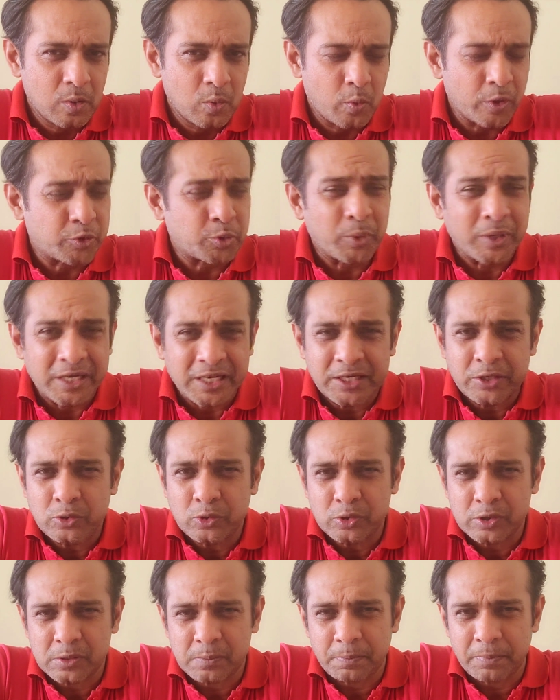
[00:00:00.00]
which we need
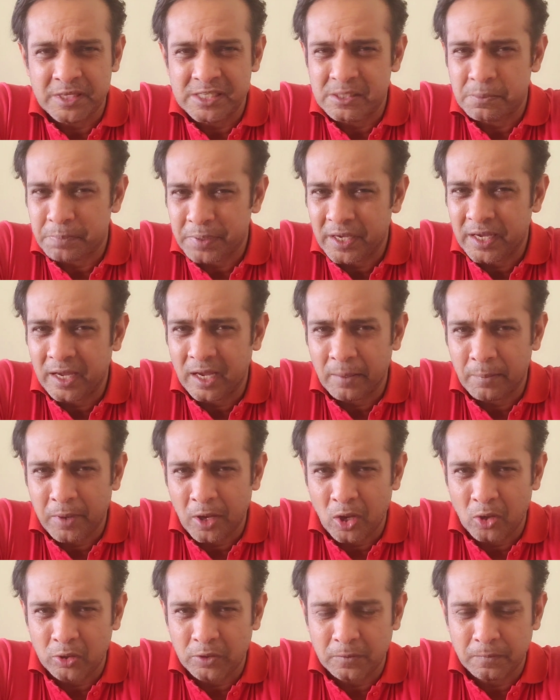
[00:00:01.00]
to be speaking
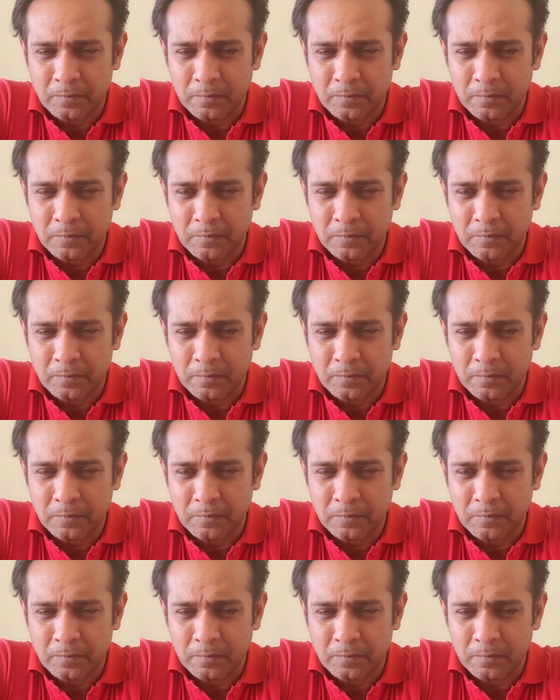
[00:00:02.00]
about,